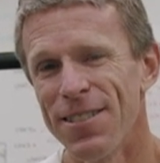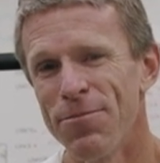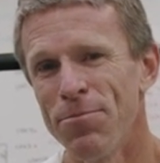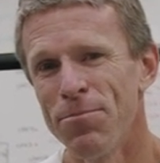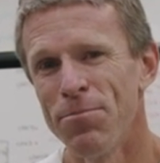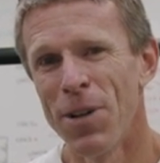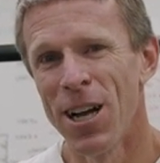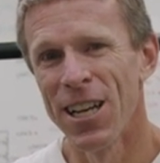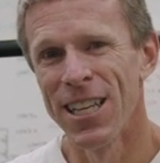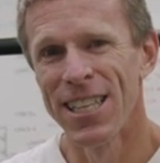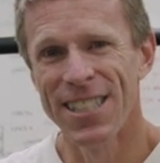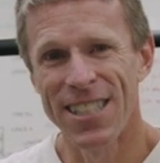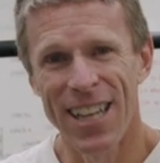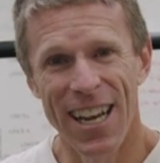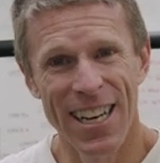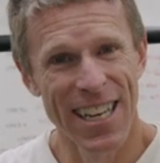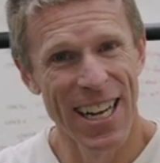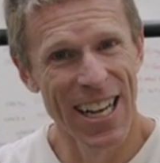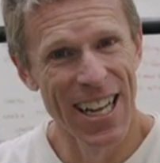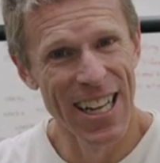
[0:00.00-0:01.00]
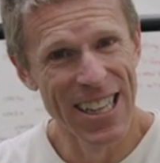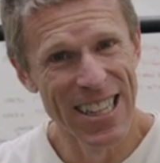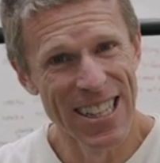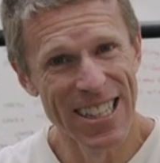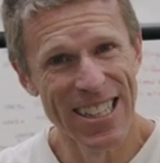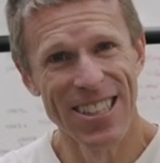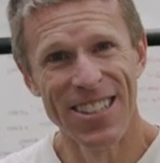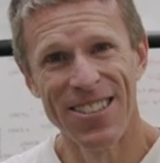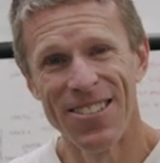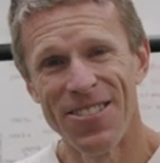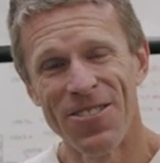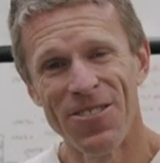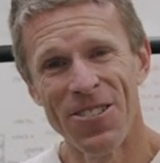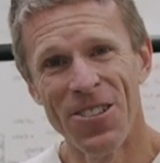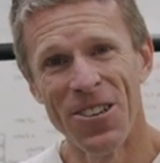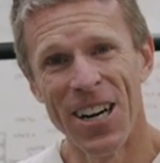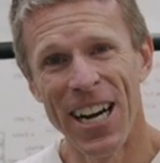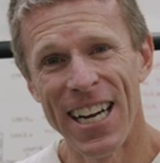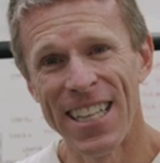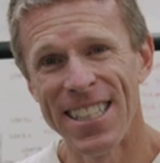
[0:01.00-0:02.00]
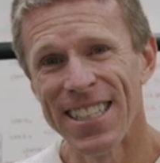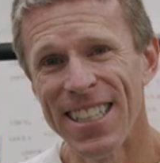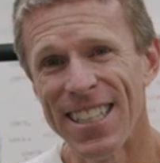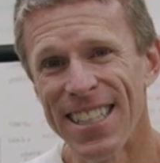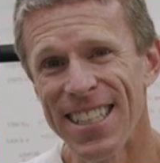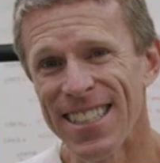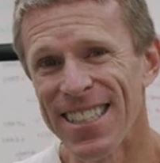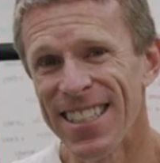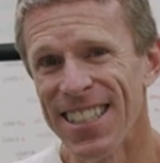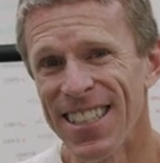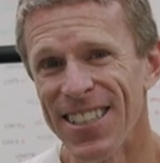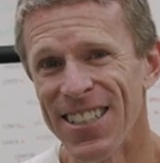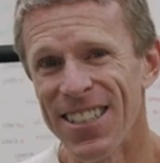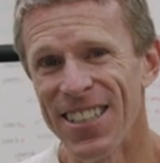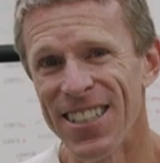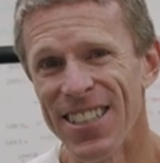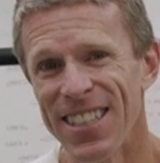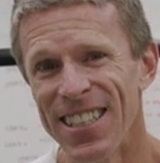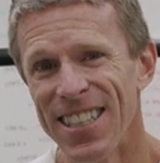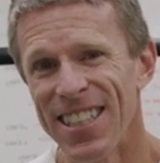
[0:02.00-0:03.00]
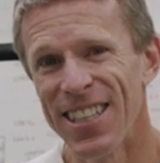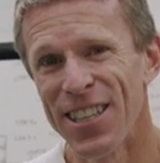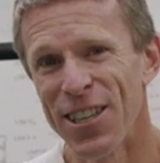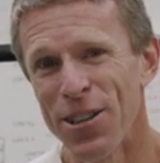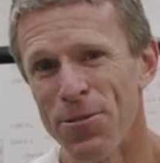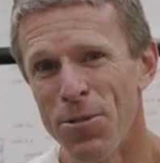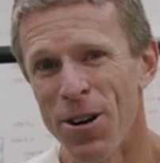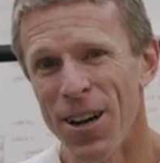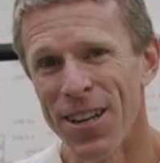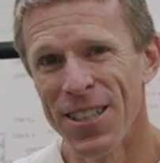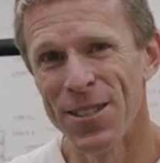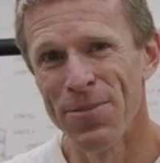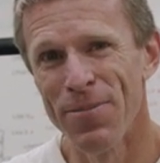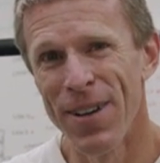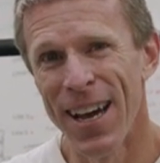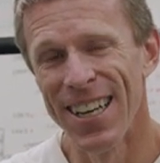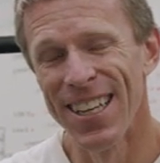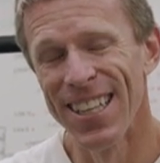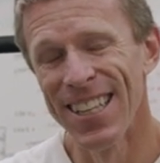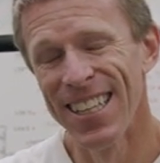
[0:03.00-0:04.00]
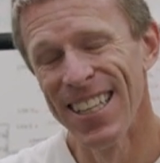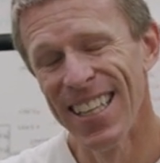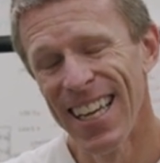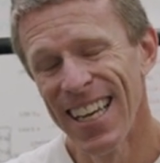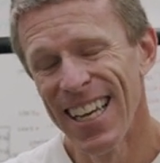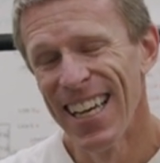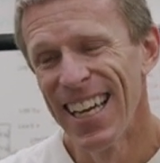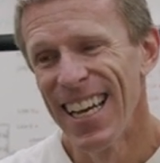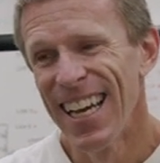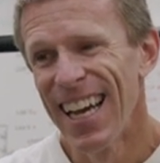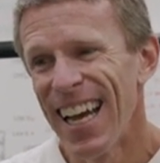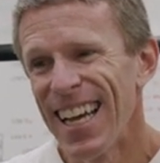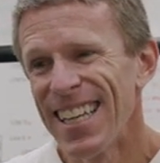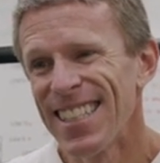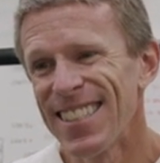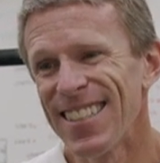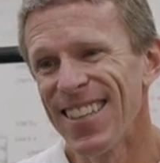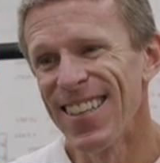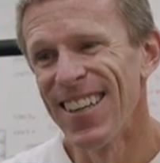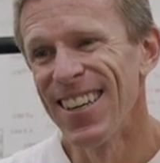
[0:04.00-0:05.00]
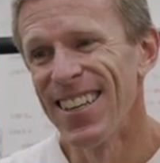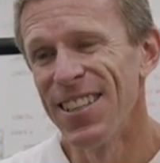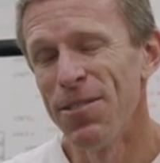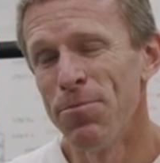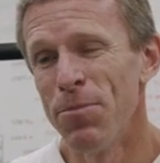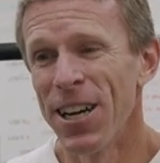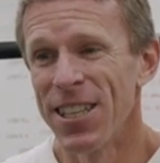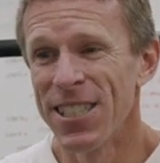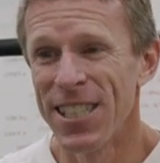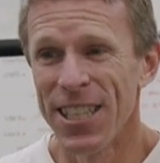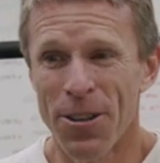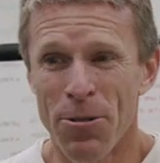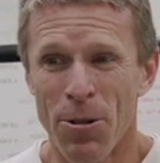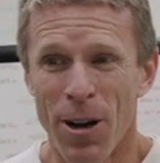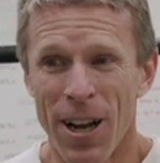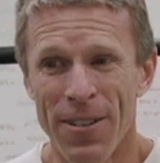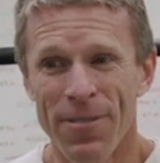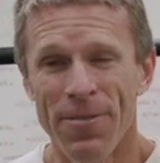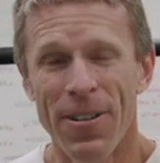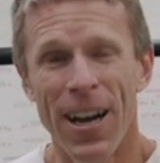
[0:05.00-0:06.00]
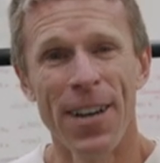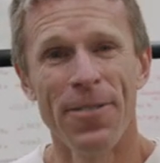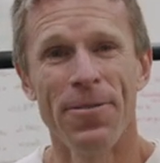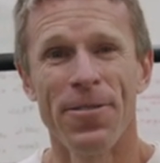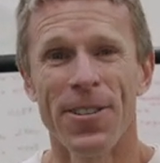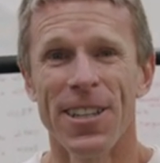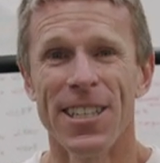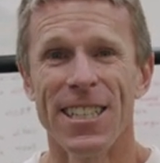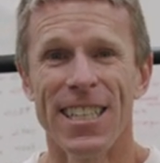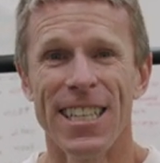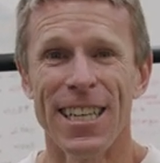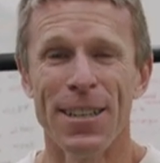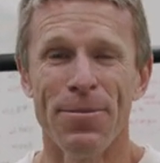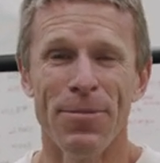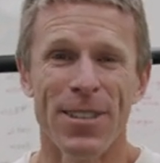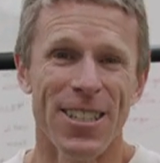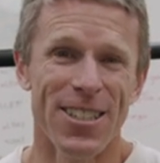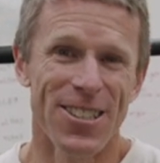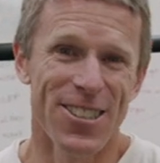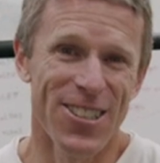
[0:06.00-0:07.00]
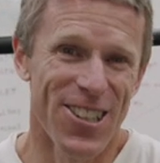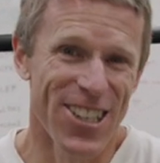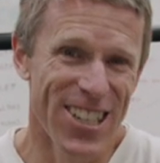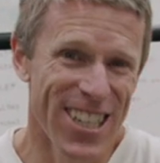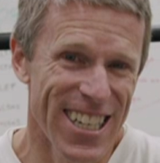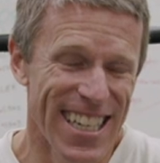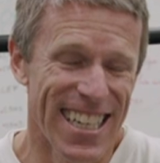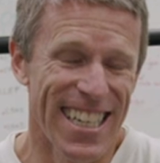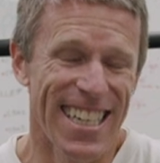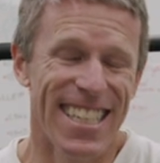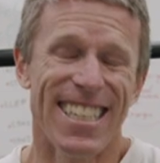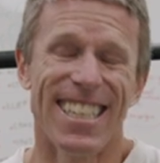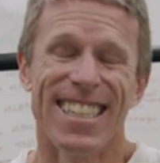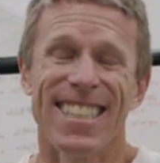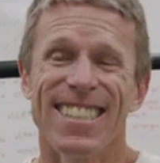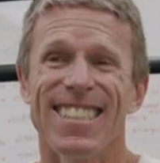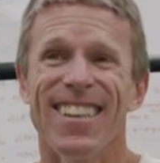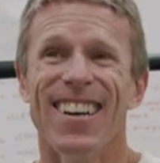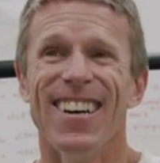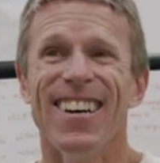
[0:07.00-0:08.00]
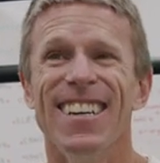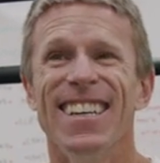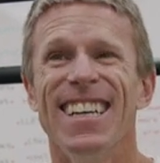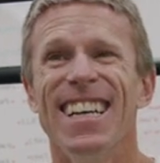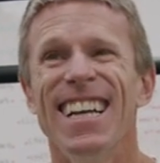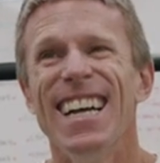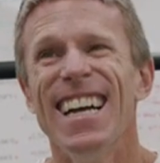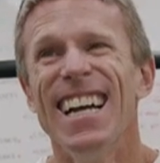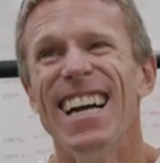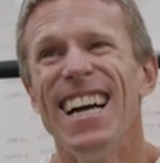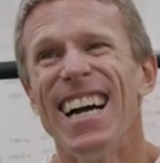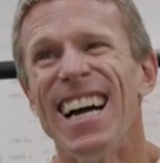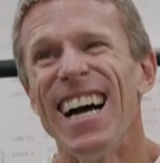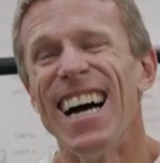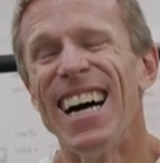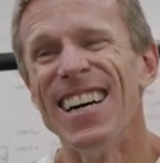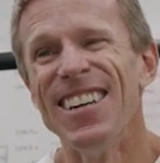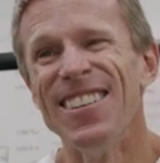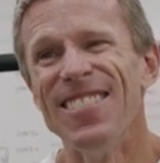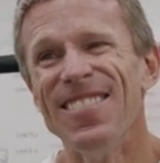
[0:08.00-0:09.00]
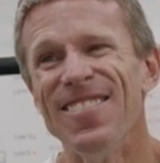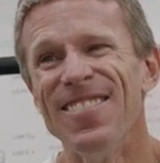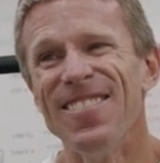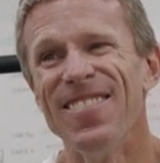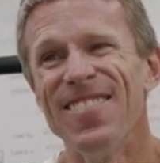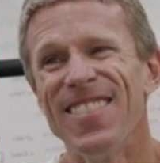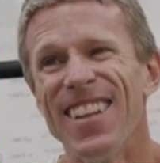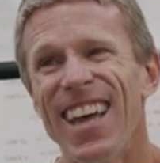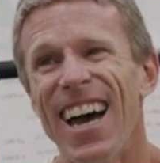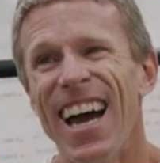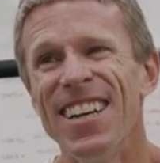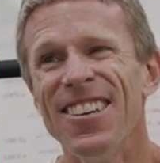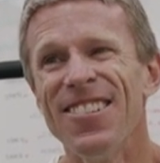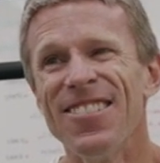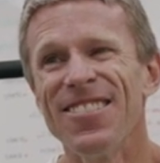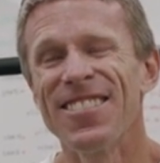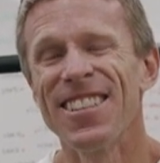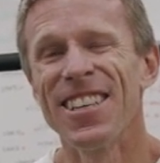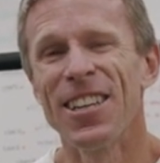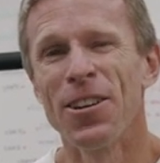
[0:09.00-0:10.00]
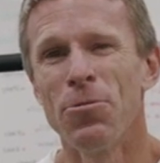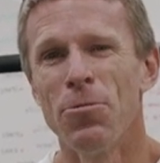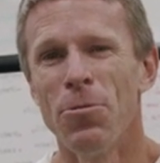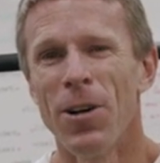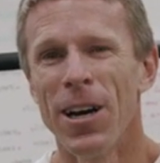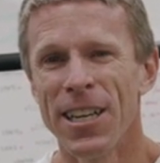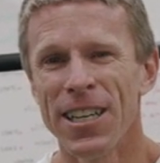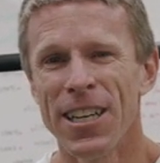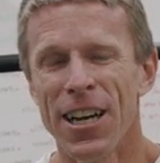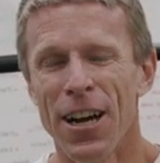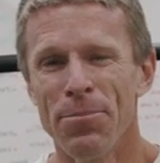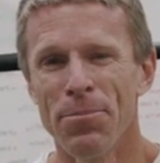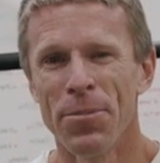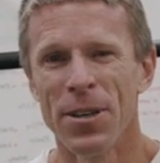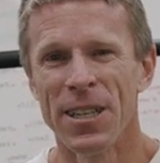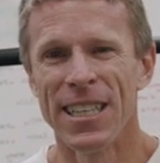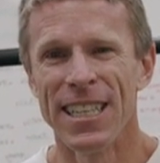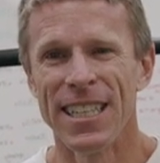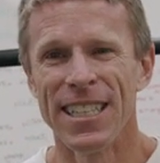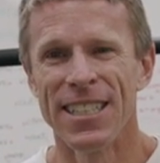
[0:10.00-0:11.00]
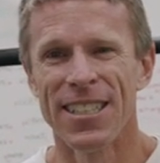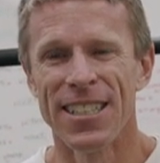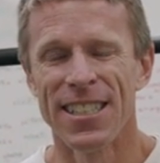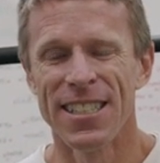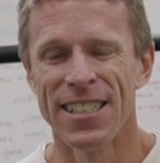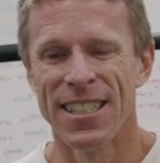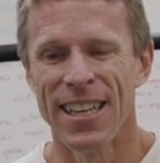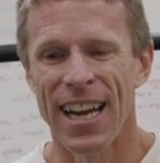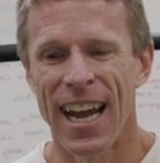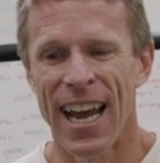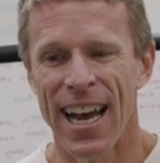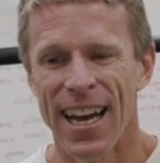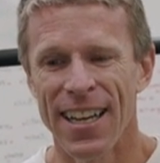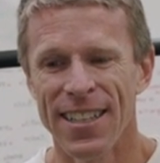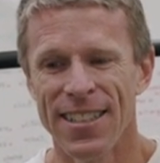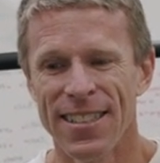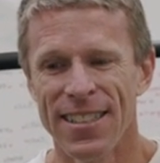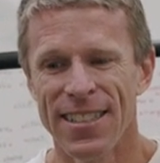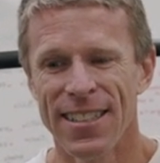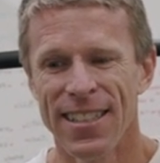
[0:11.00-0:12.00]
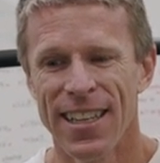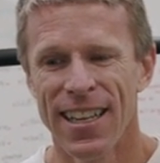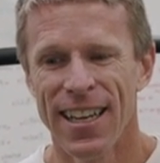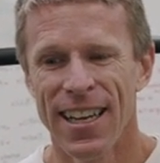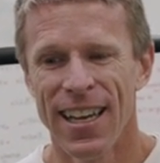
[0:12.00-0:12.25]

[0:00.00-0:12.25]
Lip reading: Molly Seidel wore ASICS in her bronze medal. So, but she qualified for the team in the Saucony. So I don't think one company just has